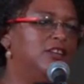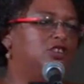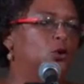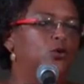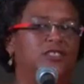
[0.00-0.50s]

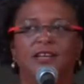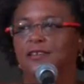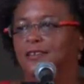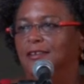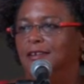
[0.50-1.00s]
cute
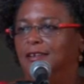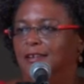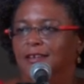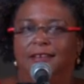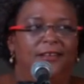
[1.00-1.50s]
and
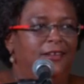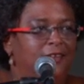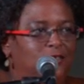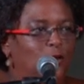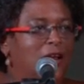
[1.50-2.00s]

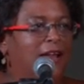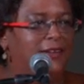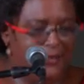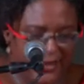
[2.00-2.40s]
do like the